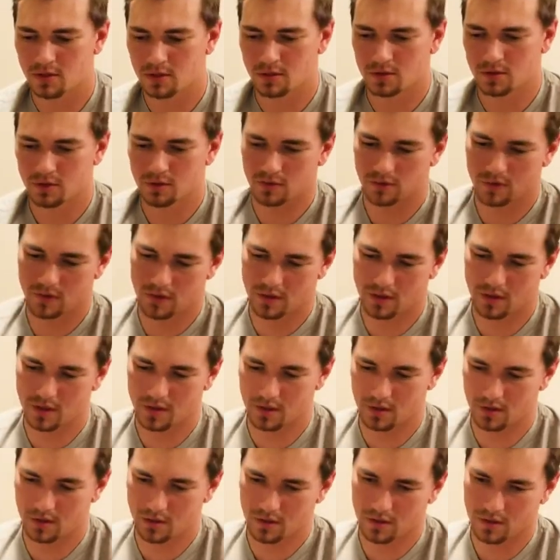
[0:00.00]
You'll
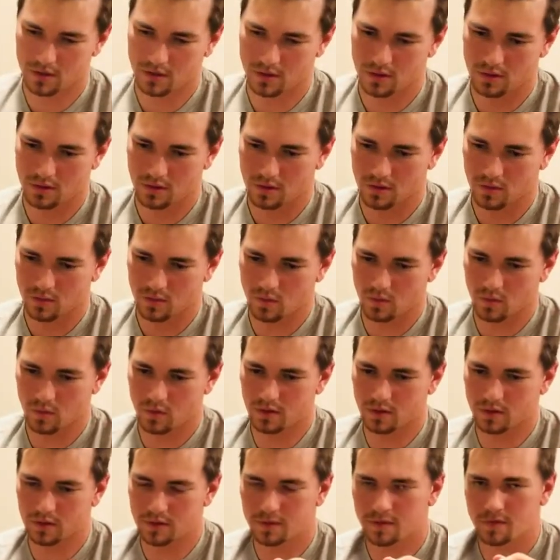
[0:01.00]
get
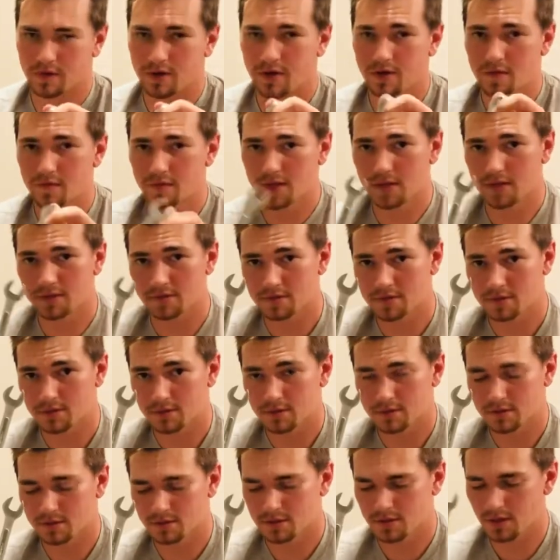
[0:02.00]
one 5
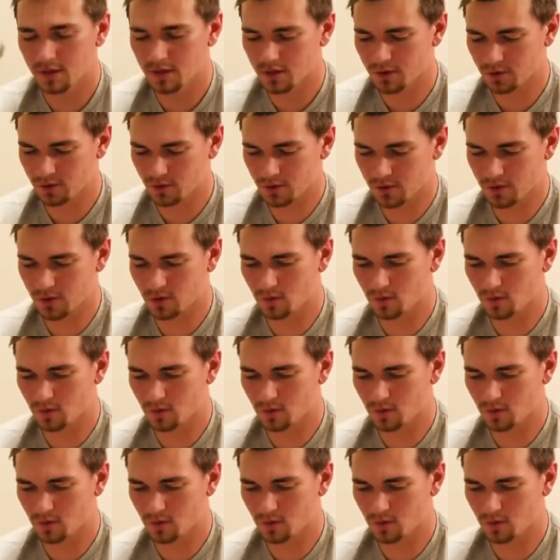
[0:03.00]
eighths and you'll get